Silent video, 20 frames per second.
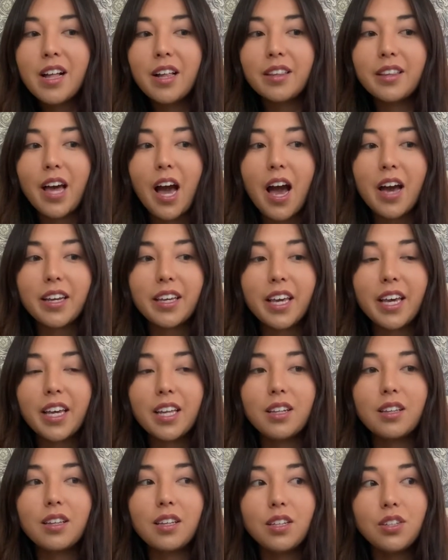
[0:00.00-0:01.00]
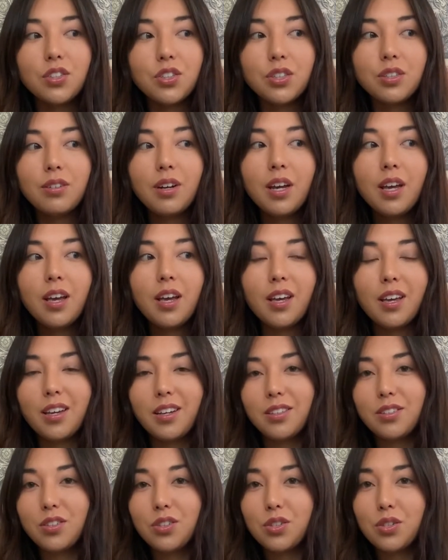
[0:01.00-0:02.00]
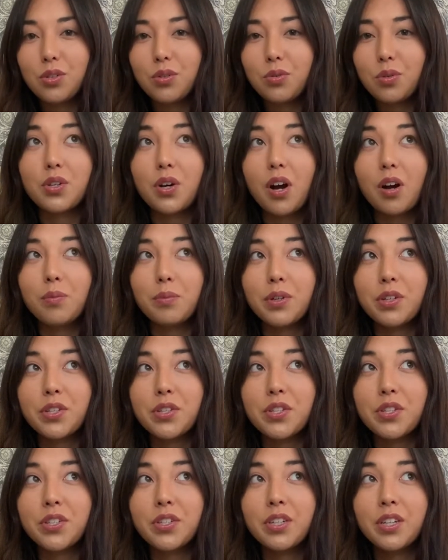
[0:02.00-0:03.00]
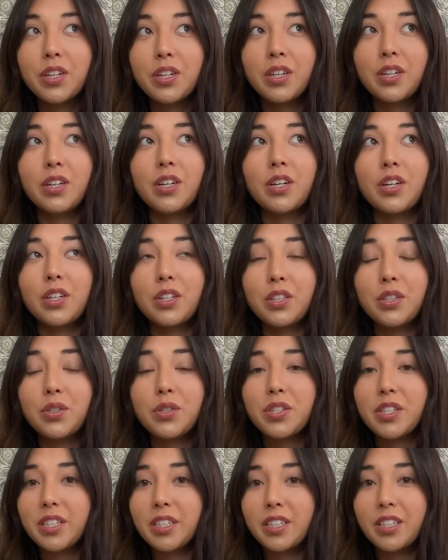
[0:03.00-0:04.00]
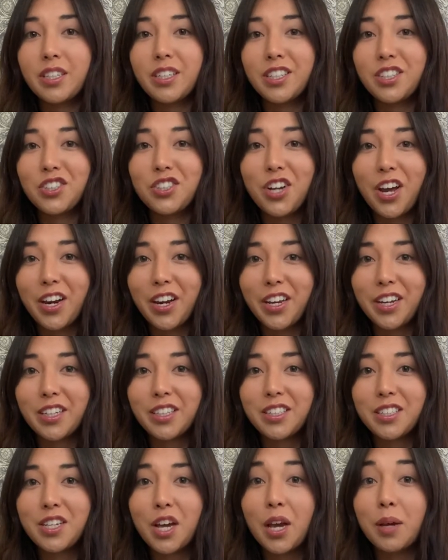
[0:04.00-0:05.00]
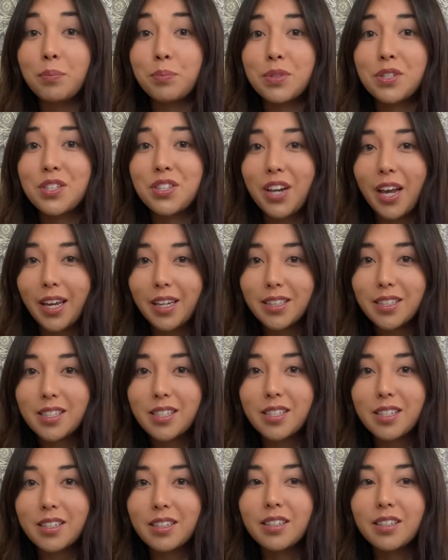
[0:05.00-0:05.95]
that can lead you into almost hallucinogenic type states.